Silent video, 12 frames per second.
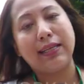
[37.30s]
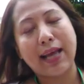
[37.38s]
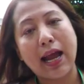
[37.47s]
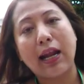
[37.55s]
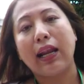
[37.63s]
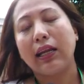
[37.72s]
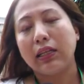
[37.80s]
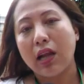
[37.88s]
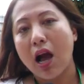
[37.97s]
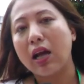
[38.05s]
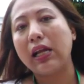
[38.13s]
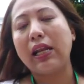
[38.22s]
is handling
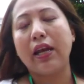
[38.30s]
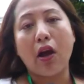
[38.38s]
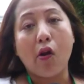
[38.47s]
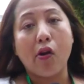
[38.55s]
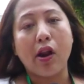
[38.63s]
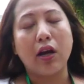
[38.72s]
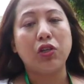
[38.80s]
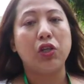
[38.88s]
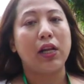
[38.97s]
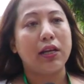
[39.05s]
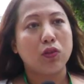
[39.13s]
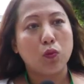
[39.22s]
Nagaland, Arunachal,
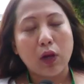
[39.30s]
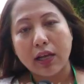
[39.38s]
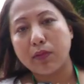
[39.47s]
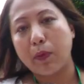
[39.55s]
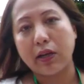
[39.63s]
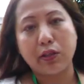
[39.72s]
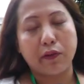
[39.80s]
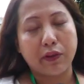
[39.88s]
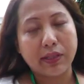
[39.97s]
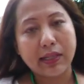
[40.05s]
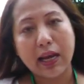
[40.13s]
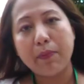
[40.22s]
as well as parts of
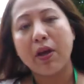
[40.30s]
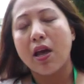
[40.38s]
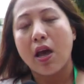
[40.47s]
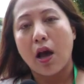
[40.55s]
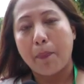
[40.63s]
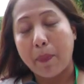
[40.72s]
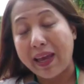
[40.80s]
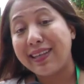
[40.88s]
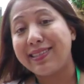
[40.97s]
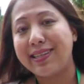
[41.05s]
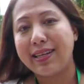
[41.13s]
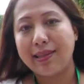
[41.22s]
Assam,
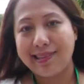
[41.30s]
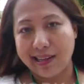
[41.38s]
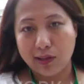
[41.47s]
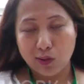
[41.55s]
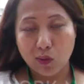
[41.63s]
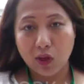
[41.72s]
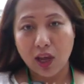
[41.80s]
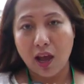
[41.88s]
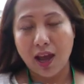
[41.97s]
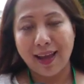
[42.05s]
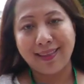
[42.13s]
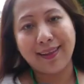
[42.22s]
based in Tinsukia.
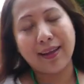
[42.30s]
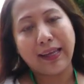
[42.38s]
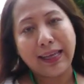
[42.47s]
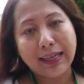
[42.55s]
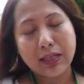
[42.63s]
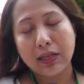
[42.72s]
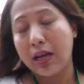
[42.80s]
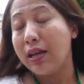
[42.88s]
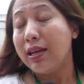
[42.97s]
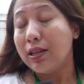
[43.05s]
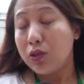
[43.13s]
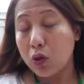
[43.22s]
And then he
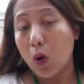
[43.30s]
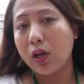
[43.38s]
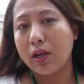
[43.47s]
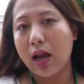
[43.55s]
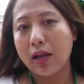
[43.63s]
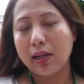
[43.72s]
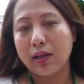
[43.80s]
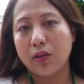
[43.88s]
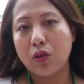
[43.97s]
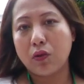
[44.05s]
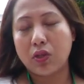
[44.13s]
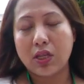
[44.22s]
told Nagaland
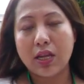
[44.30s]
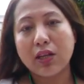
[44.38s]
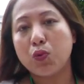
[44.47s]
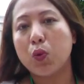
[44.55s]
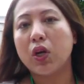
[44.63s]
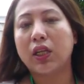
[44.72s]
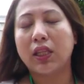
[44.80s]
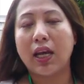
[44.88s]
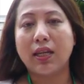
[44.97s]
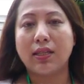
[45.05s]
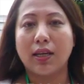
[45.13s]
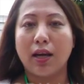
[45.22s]
News Network
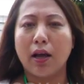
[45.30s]
that